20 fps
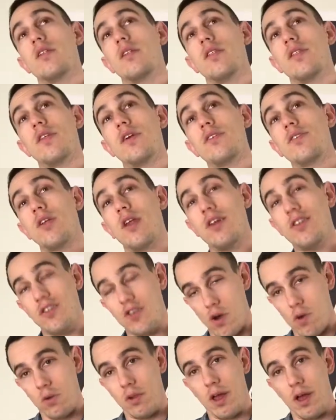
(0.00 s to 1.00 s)
Things that I
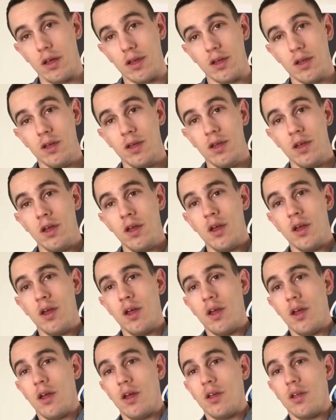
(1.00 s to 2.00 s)
don't like.
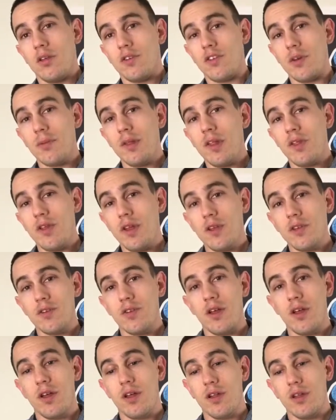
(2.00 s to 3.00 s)
Some of the
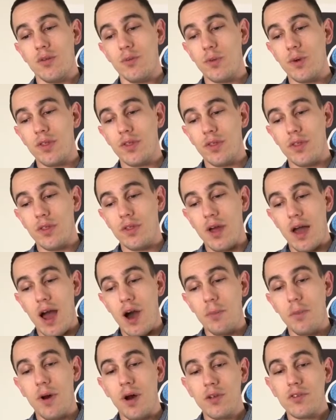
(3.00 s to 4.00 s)
things with
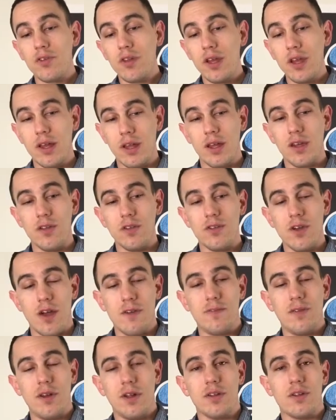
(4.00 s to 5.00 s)
how puzzly it is, I
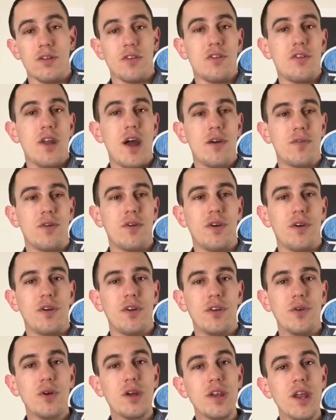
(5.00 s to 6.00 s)
feel like
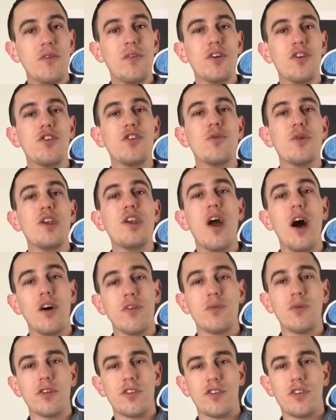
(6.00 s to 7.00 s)
you can never do
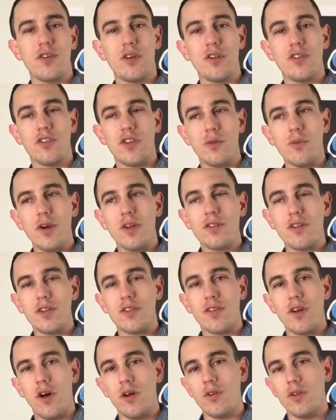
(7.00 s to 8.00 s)
enough, which in some ways
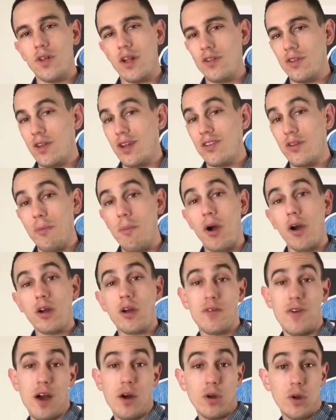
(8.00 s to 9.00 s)
that's a mark
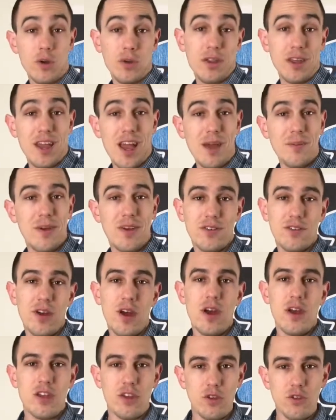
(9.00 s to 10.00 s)
of how good the game is.
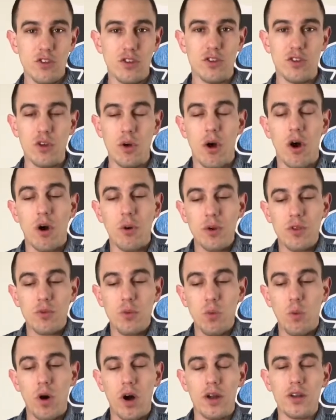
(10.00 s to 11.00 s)
You always
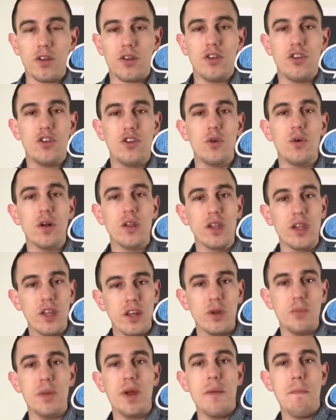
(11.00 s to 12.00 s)
want to do a
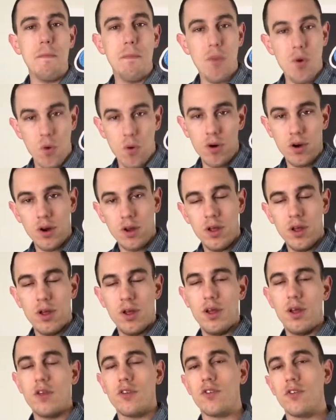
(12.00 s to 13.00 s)
little bit more.
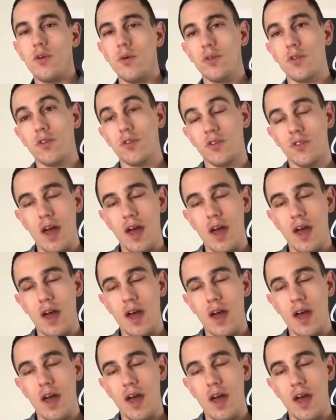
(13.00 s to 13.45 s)
So there's